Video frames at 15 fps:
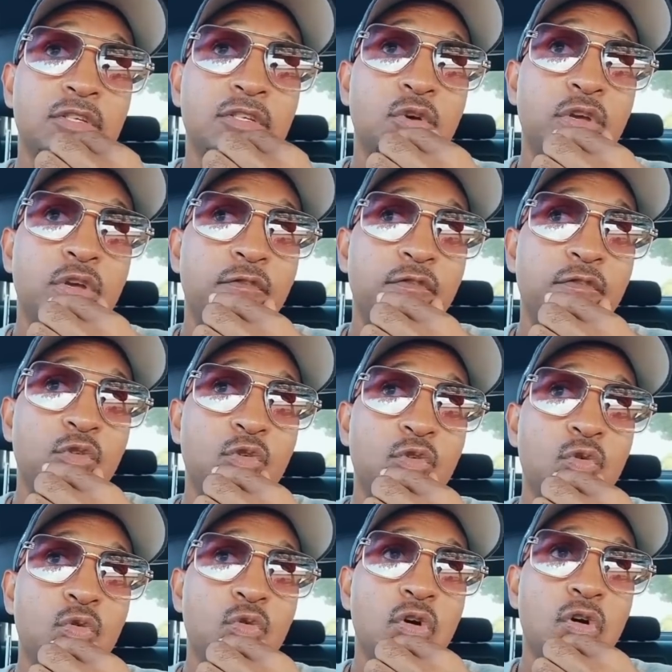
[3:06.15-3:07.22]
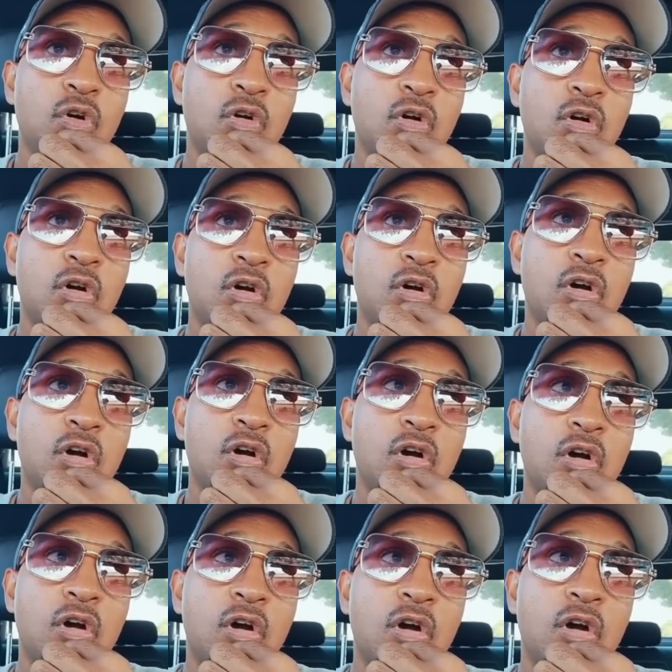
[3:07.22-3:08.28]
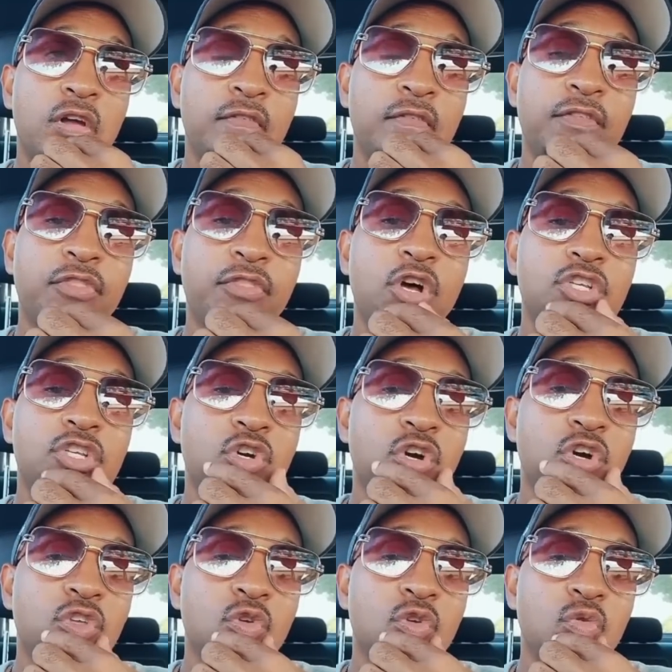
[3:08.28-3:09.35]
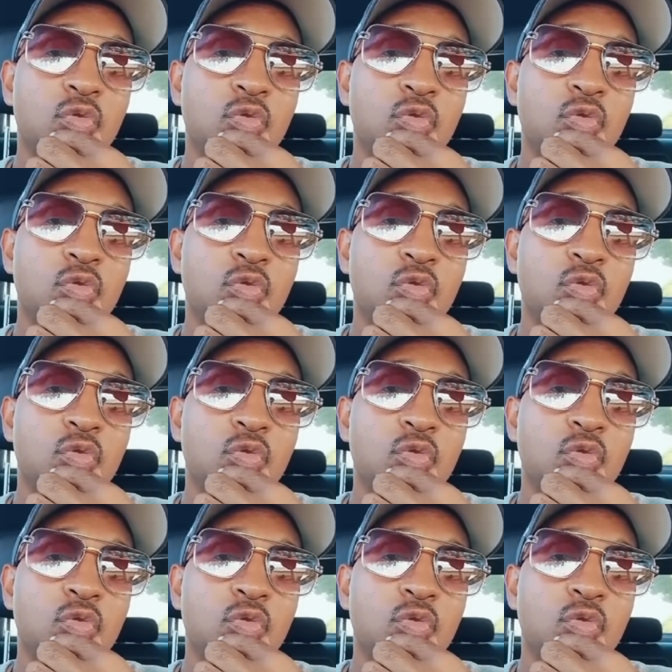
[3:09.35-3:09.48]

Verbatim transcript: So if you if the thoughts are you,